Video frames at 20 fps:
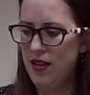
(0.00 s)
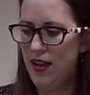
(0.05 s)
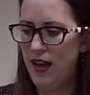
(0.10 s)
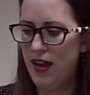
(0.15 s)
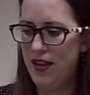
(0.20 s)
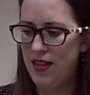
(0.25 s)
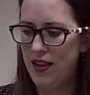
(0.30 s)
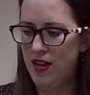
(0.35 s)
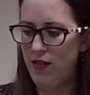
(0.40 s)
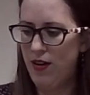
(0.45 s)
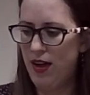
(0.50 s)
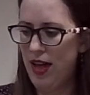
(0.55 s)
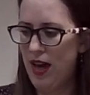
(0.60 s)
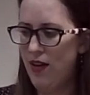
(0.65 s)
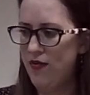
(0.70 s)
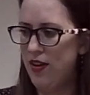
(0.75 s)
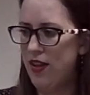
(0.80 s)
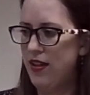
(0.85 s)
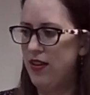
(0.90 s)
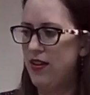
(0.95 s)
And there we
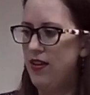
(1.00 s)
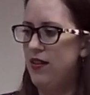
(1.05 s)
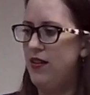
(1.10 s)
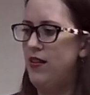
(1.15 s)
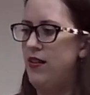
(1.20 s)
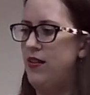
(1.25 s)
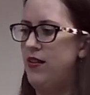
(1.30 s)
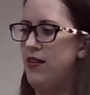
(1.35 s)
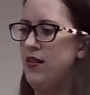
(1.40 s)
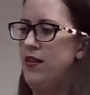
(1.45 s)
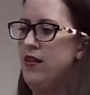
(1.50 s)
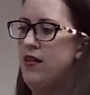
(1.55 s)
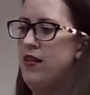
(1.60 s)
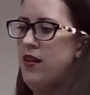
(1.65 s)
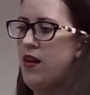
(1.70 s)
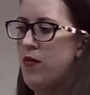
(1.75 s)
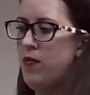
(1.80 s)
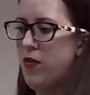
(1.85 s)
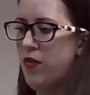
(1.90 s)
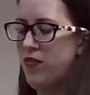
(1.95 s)
have it.
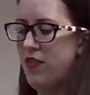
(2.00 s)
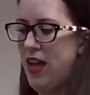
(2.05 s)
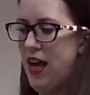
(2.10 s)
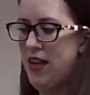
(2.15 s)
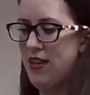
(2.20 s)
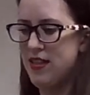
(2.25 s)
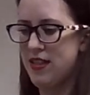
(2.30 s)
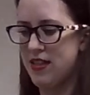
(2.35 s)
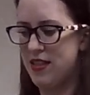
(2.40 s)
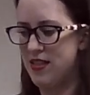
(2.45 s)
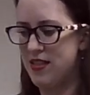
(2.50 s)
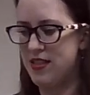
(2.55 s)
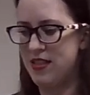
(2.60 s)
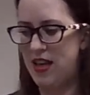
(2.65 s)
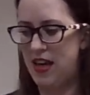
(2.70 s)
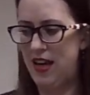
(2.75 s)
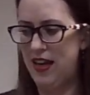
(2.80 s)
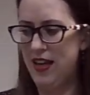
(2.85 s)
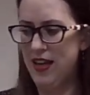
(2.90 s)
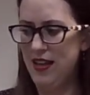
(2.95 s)
Move that to the
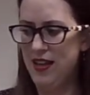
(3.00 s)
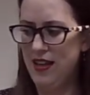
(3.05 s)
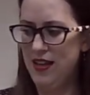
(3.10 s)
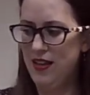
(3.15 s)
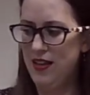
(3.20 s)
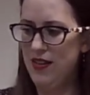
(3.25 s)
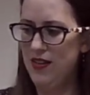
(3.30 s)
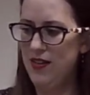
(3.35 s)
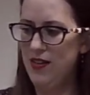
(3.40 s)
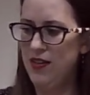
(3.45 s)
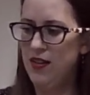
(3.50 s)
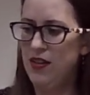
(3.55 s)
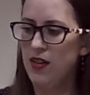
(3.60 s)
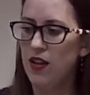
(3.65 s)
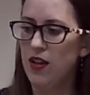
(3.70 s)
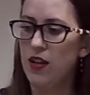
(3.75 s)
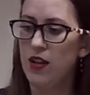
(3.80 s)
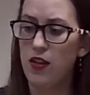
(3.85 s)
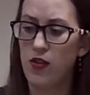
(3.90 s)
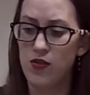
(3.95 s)
side.
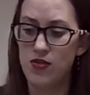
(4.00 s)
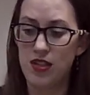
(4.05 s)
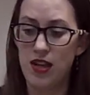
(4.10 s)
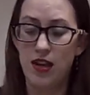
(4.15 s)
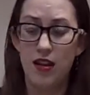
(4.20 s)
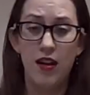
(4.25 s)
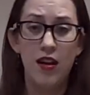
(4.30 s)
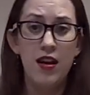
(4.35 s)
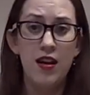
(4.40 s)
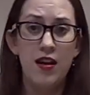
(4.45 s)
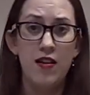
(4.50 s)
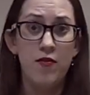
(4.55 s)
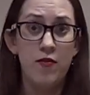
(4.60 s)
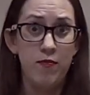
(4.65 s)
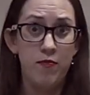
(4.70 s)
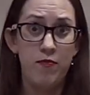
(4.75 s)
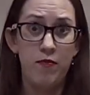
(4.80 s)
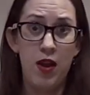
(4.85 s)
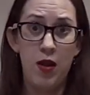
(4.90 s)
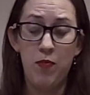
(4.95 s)
Close, and
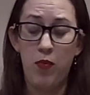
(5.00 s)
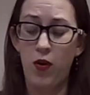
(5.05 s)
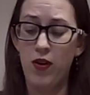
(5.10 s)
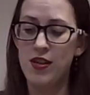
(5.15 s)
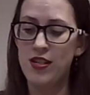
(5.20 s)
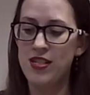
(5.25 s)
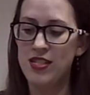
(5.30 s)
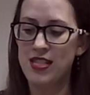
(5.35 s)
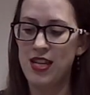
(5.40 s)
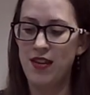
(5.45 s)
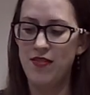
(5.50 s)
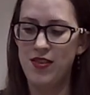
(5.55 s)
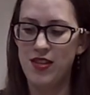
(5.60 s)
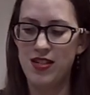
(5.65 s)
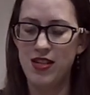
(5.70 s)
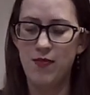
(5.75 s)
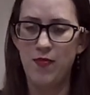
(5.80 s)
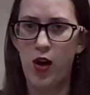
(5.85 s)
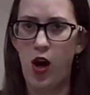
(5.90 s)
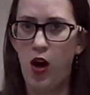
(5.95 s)
important safety
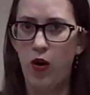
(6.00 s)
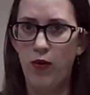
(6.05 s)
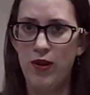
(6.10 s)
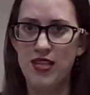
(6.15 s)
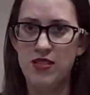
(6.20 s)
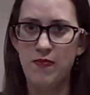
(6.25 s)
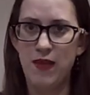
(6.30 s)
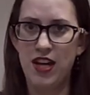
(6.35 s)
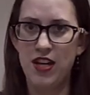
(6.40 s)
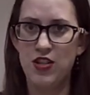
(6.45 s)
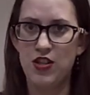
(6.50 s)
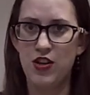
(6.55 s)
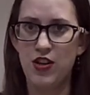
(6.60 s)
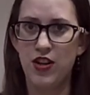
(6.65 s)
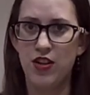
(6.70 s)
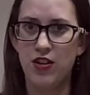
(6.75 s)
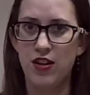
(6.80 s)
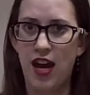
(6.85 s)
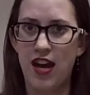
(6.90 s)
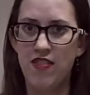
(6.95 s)
tip, always make sure
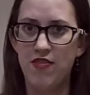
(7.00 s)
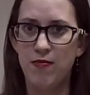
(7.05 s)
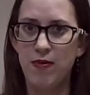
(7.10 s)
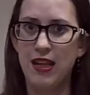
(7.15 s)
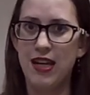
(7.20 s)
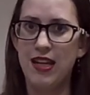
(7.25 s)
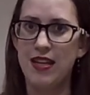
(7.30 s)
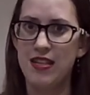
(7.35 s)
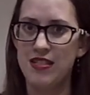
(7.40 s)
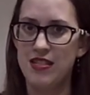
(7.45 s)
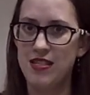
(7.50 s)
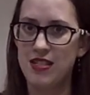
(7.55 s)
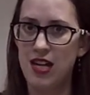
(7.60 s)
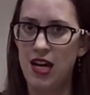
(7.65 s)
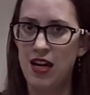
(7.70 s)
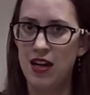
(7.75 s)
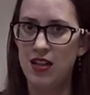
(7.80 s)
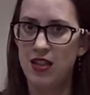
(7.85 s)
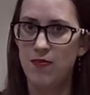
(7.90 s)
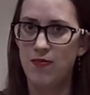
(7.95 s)
your knife blade is
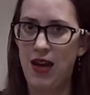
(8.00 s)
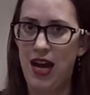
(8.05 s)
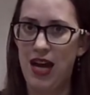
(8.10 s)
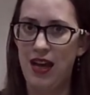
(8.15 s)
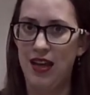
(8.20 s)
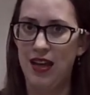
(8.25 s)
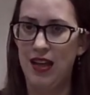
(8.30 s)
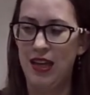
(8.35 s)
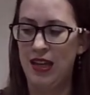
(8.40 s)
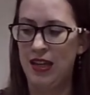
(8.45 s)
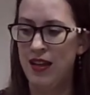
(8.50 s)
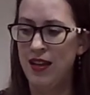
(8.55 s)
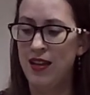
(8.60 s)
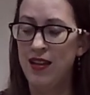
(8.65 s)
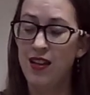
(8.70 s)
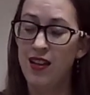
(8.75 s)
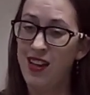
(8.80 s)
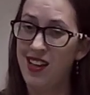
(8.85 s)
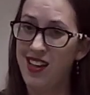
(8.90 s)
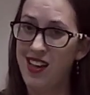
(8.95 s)
tucked back in.
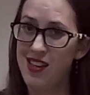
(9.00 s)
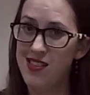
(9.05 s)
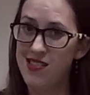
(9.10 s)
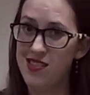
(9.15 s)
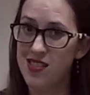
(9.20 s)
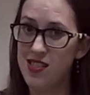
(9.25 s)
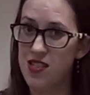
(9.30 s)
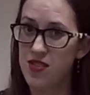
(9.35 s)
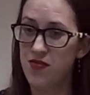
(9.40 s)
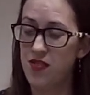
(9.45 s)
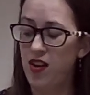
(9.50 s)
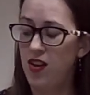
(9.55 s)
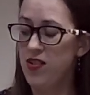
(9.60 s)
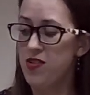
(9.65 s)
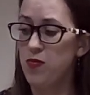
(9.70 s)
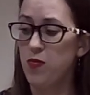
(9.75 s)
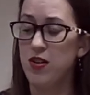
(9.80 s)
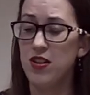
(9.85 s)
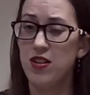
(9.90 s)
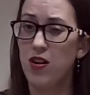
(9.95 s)
In case this
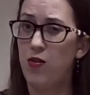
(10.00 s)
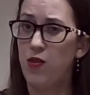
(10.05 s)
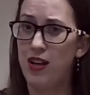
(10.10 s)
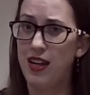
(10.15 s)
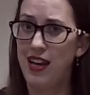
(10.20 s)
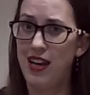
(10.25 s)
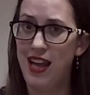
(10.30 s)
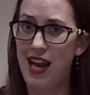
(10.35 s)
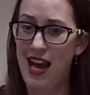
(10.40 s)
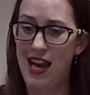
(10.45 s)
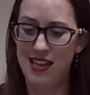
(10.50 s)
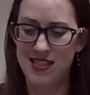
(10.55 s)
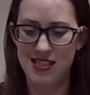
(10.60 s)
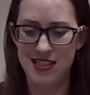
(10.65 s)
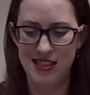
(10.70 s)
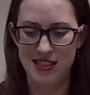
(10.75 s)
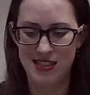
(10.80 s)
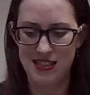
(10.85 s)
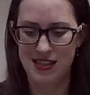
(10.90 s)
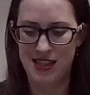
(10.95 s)
falls, we don't want any
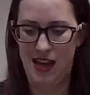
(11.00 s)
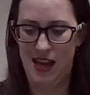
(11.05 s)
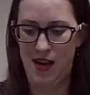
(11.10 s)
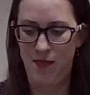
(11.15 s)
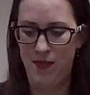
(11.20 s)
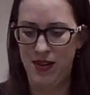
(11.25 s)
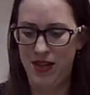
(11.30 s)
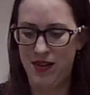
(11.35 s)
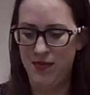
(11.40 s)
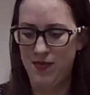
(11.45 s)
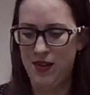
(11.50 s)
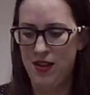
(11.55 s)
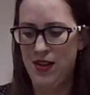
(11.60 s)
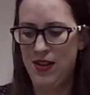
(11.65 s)
accidents to happen.